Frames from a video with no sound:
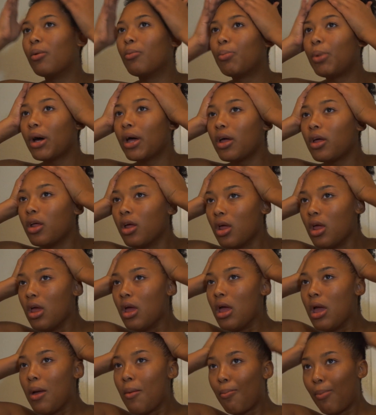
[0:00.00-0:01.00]
But
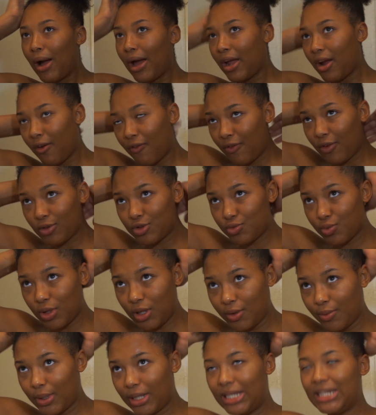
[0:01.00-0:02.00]
my hair feels
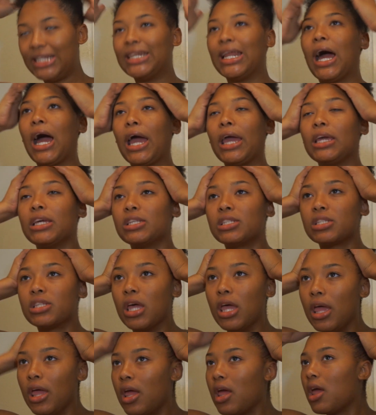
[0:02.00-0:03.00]
really, really nice
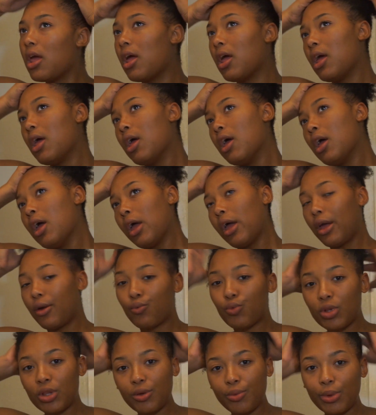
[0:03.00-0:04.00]

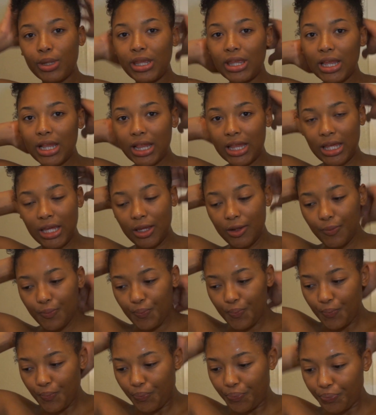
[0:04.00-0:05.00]
and really, really
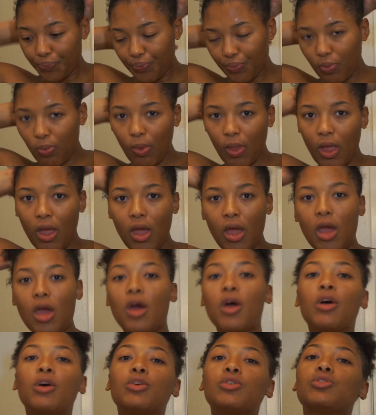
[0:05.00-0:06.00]
clean.
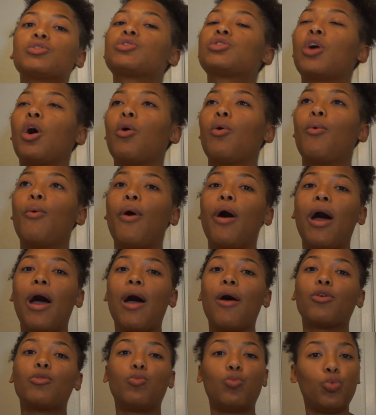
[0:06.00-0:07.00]
So,
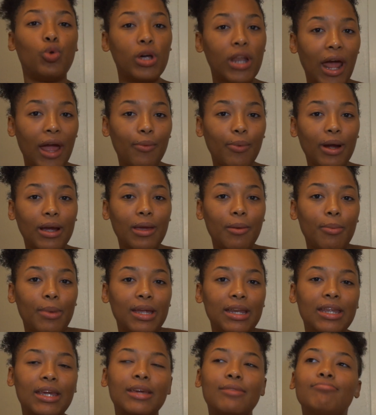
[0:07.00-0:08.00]
would I
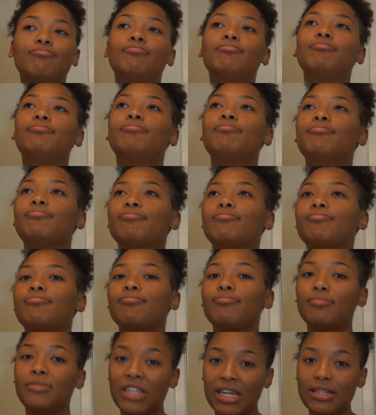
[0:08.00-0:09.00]
recommend it?
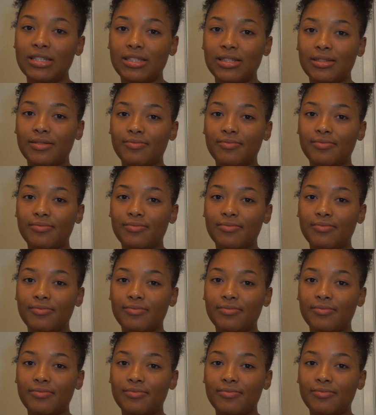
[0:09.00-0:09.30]
Yes.